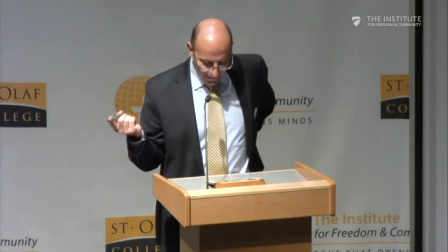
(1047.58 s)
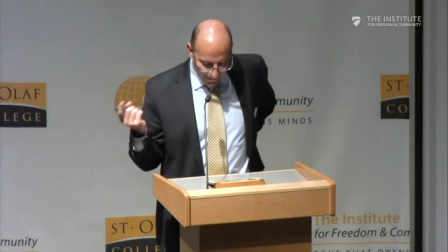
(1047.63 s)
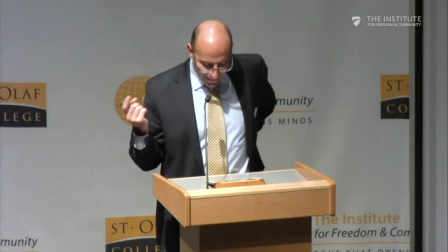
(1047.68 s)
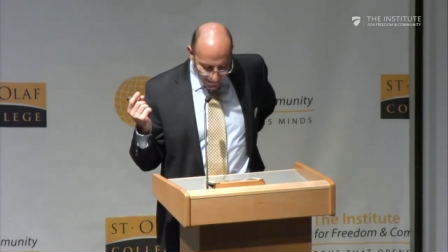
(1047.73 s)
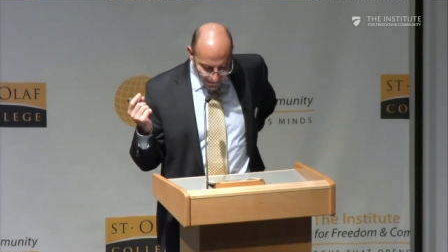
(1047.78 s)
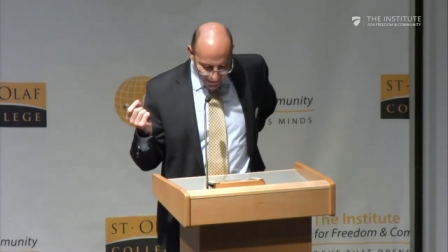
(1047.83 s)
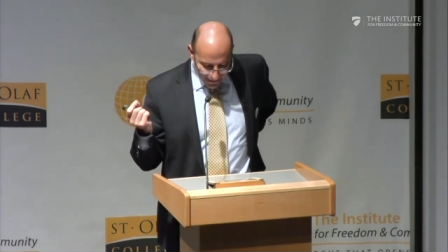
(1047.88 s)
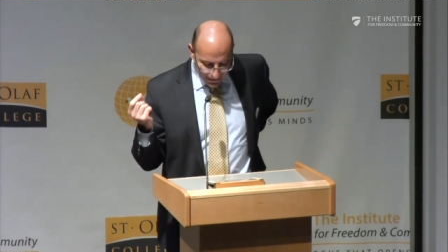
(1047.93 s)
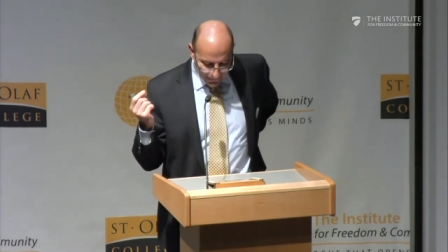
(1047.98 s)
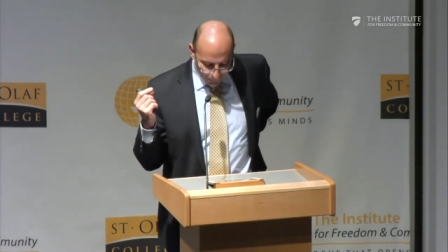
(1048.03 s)

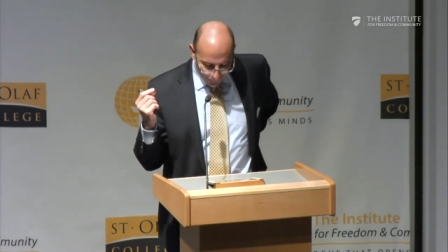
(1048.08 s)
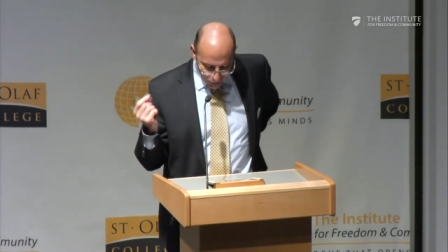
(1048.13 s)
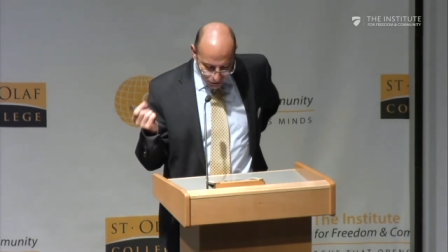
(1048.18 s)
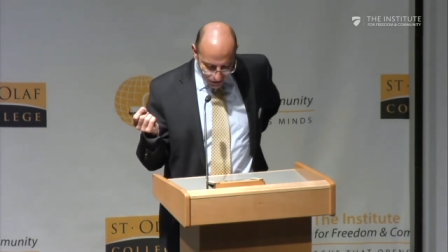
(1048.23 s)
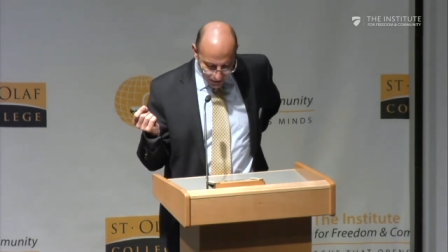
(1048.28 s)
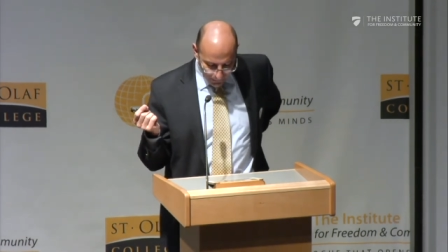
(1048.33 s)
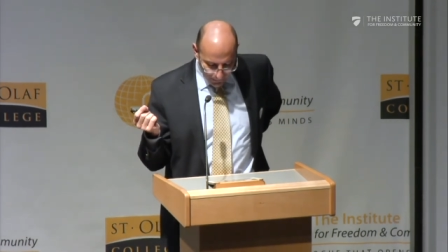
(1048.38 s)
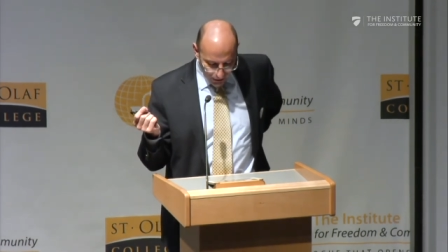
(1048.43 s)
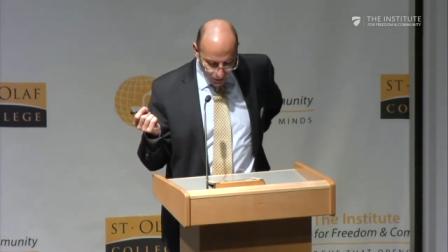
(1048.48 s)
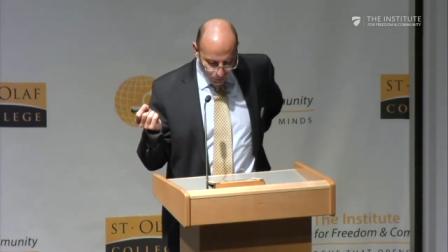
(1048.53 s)
Is it
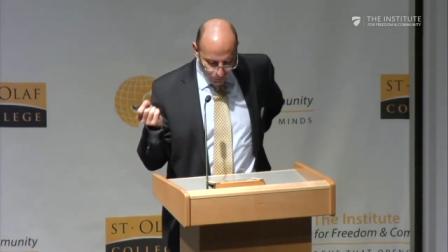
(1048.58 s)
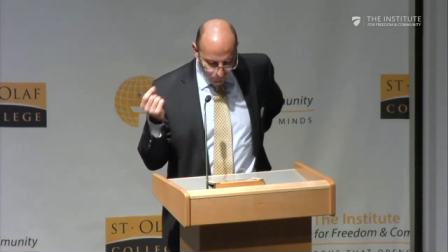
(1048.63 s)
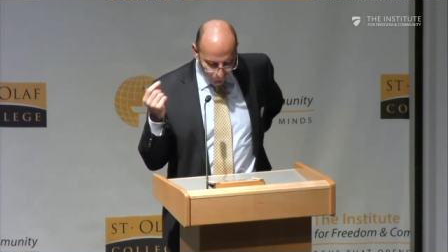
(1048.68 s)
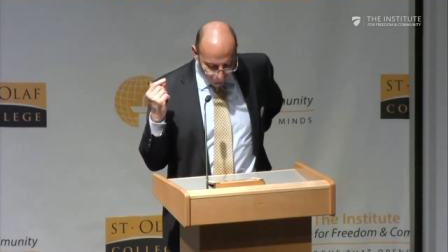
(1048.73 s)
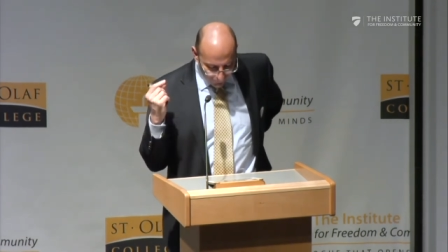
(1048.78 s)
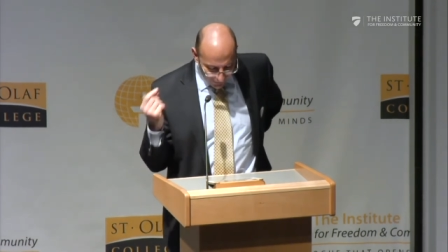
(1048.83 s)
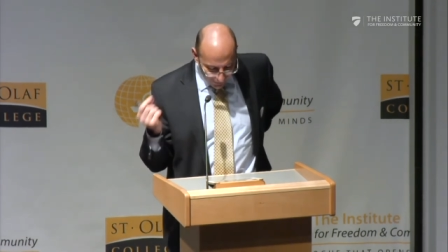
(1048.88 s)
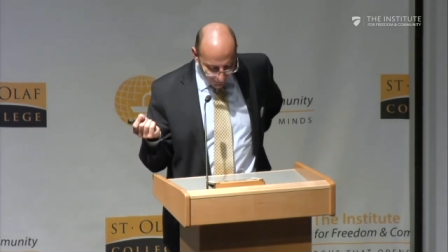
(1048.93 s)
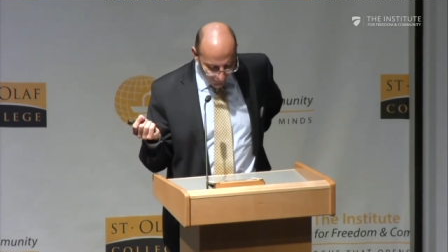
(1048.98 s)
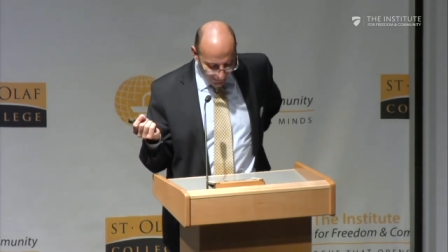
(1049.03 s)
possible to
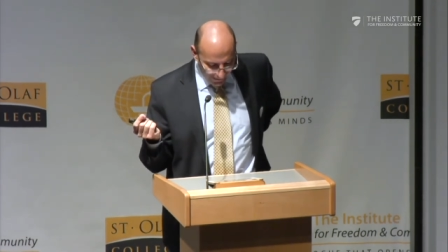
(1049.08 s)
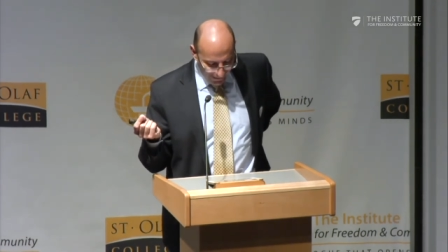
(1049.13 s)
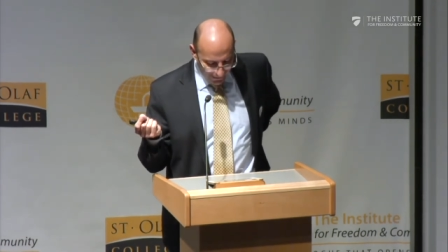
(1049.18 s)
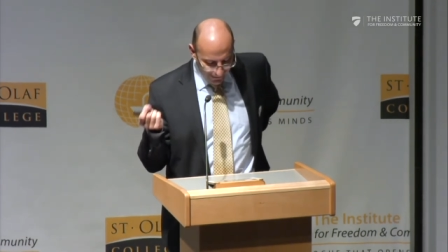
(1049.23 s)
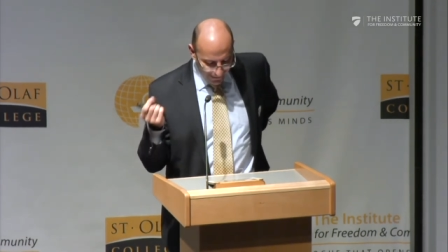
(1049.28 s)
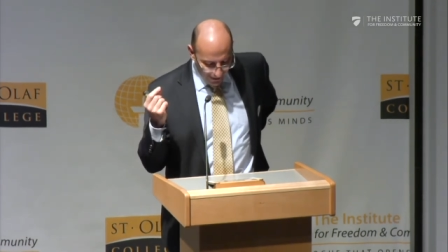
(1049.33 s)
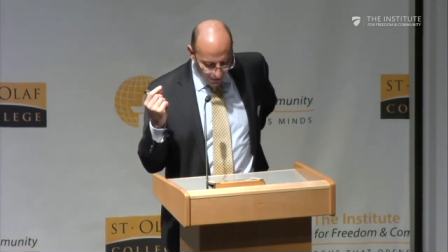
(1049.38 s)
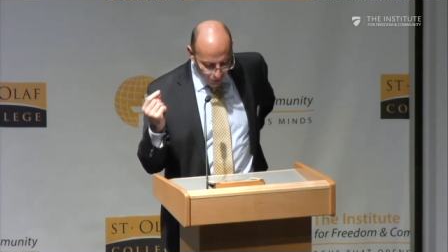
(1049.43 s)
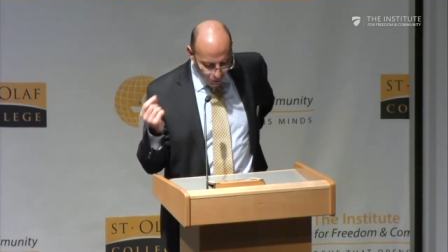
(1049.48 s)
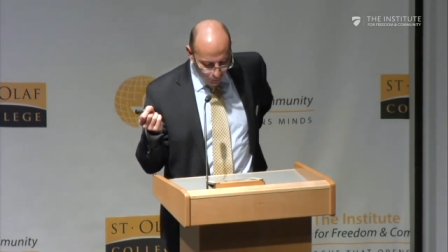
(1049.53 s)

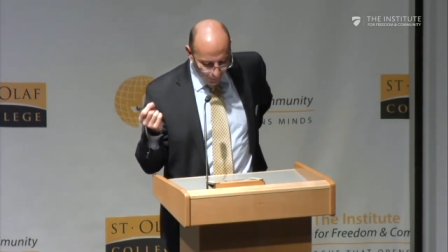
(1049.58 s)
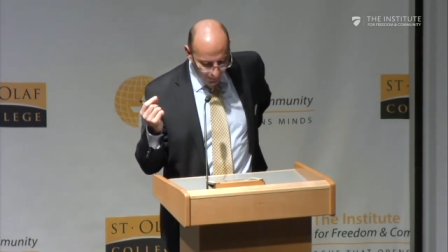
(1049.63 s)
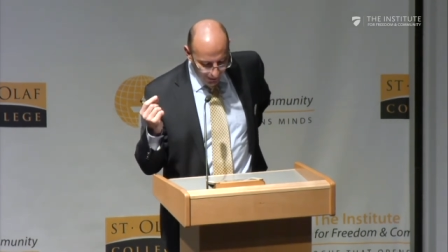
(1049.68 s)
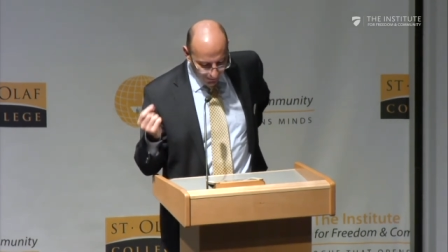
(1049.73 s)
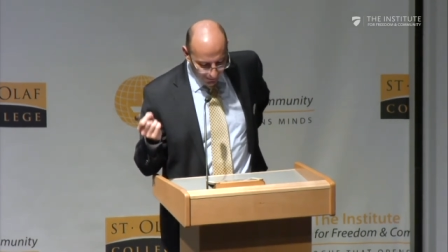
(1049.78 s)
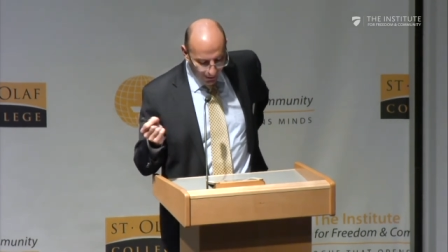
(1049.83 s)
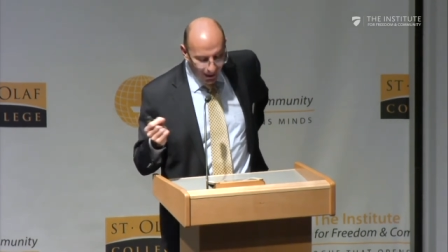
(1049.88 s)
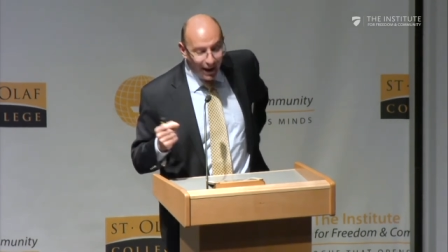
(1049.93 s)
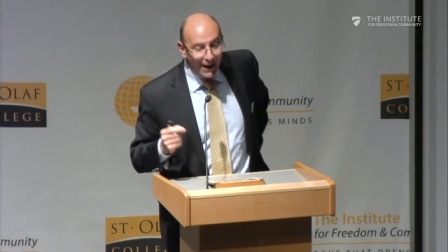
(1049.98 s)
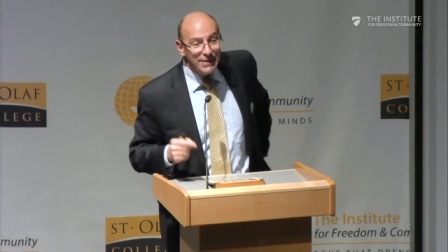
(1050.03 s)
violate the
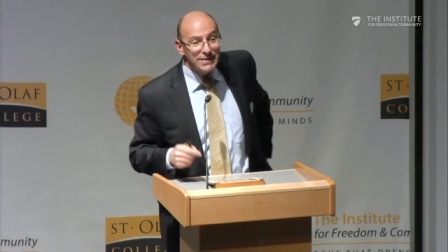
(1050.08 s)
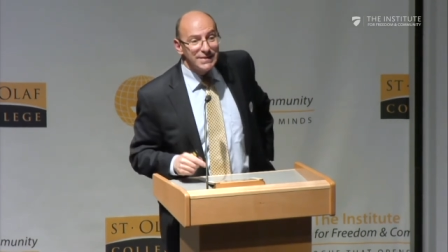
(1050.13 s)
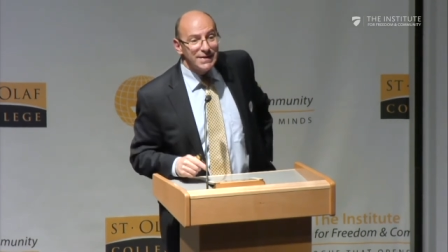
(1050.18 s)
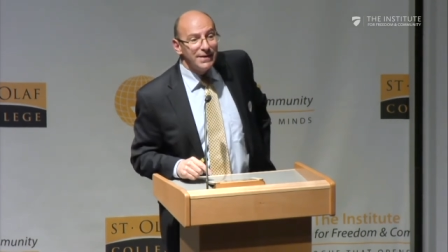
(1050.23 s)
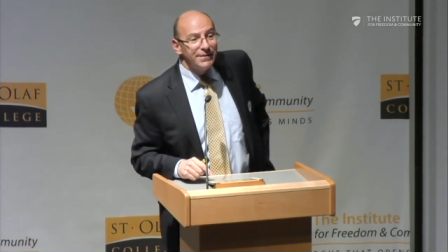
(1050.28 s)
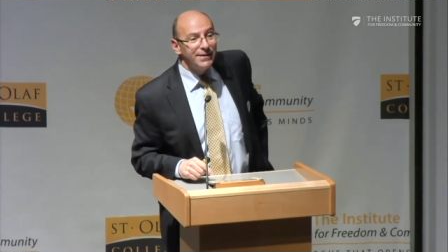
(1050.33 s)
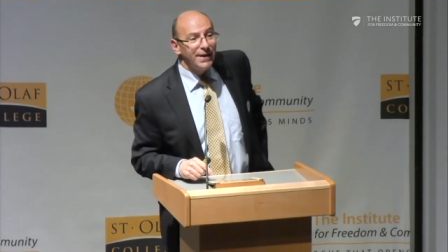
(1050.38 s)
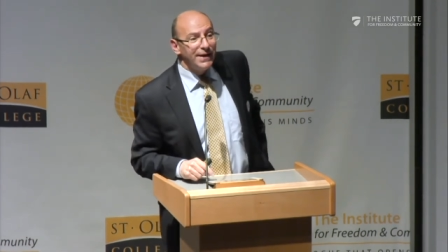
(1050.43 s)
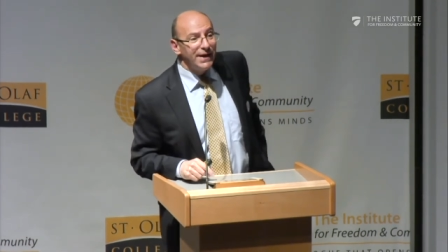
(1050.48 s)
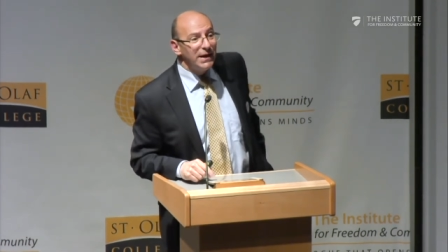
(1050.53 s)
human rights
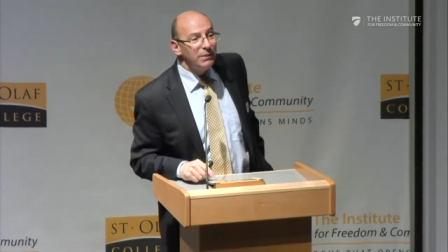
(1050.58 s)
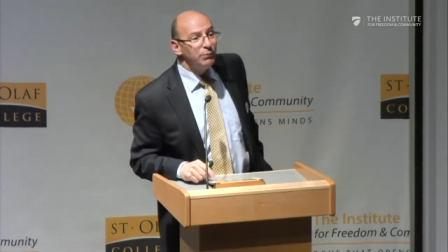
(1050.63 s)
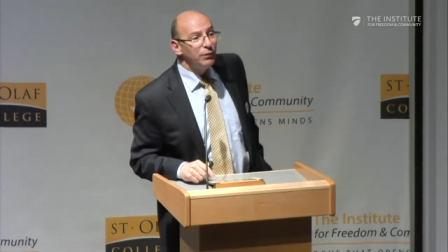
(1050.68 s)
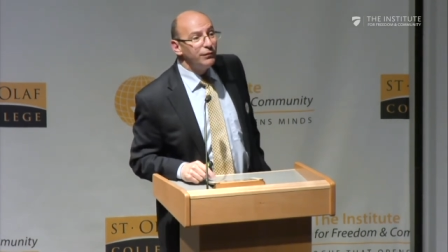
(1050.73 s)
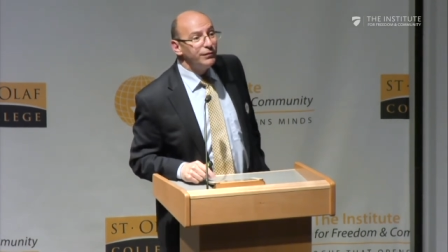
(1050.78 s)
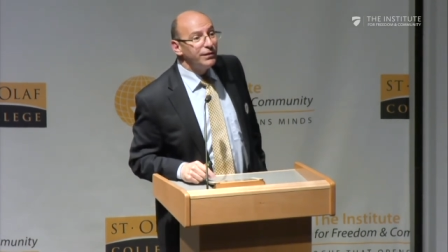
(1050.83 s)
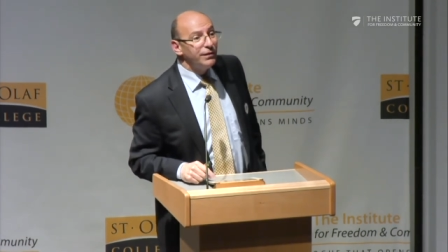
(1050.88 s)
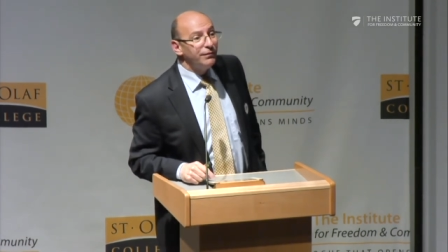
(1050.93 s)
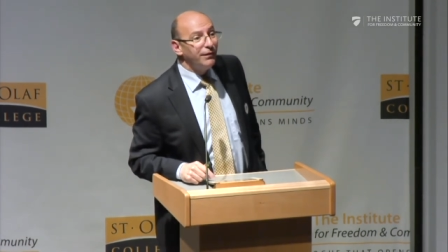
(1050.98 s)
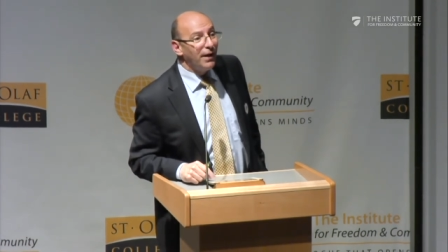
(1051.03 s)
in the name
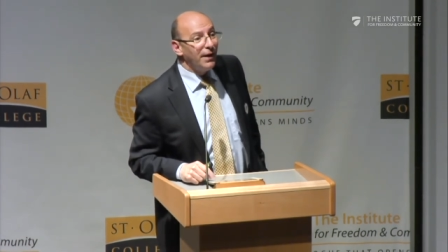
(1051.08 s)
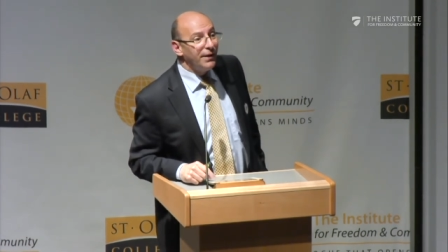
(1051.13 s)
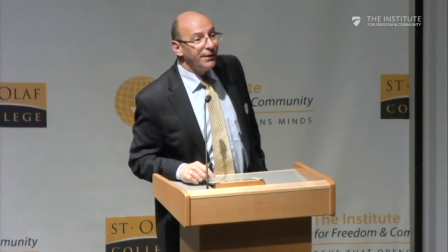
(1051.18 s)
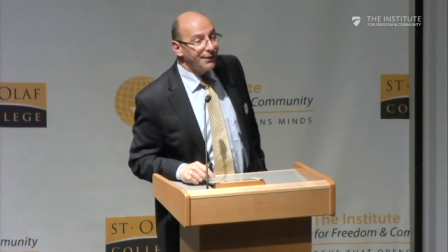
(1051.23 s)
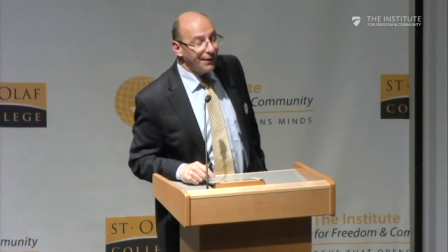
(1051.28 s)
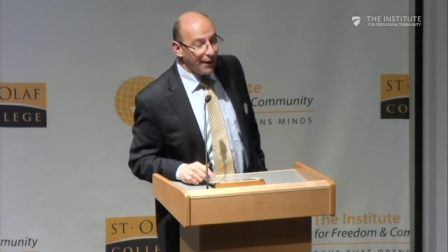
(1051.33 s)
of divine